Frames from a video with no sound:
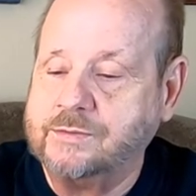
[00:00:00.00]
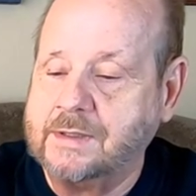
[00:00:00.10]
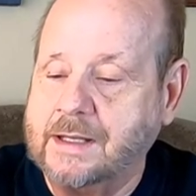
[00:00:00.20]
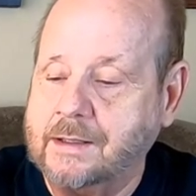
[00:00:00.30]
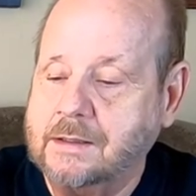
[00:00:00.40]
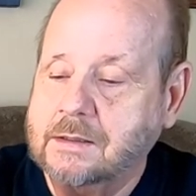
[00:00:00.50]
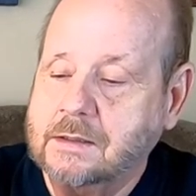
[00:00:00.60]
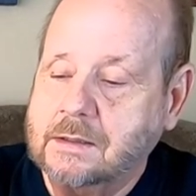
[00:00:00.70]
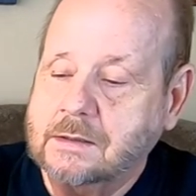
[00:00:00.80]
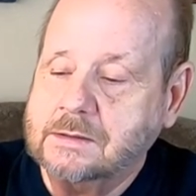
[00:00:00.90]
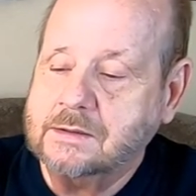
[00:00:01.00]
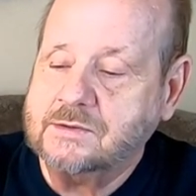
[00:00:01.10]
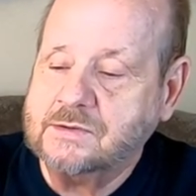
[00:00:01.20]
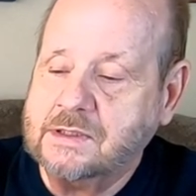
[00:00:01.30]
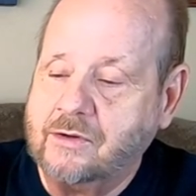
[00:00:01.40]
with that.
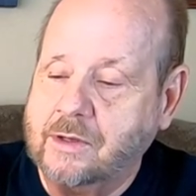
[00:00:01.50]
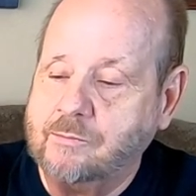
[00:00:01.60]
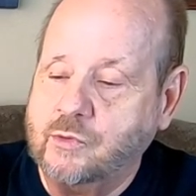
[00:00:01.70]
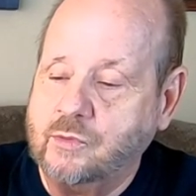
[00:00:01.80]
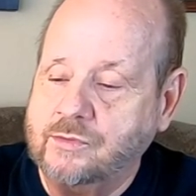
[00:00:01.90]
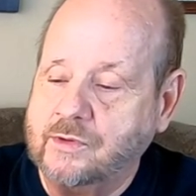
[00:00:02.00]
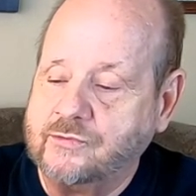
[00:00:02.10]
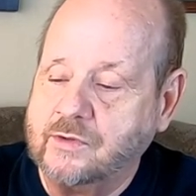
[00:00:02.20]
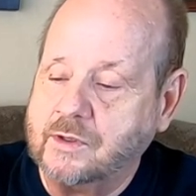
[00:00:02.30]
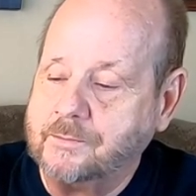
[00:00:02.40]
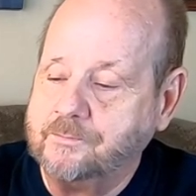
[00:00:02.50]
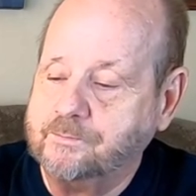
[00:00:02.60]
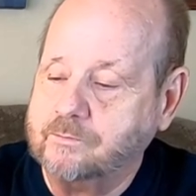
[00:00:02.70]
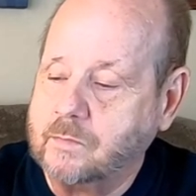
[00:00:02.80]
You see how I'm doing this here?